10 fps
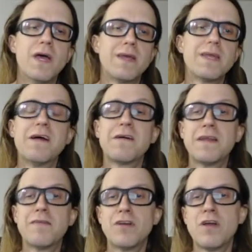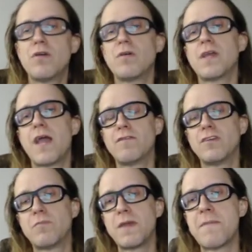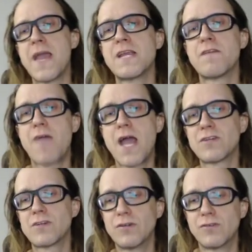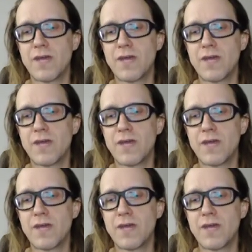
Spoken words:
You never know. You have these big manufacturers